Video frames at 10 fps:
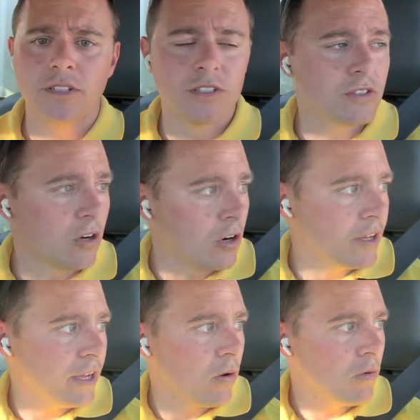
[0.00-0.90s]
just
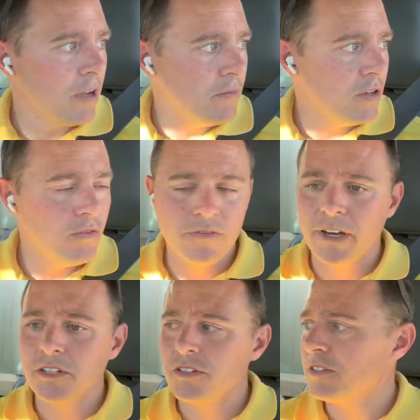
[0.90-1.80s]
starting, or maybe you
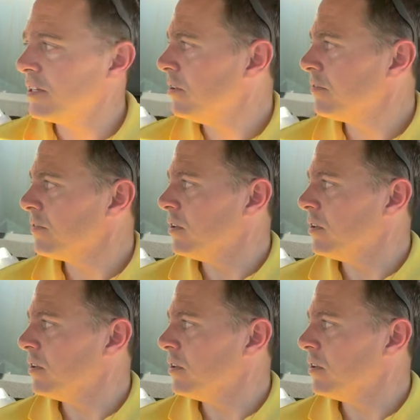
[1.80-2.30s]
find yourself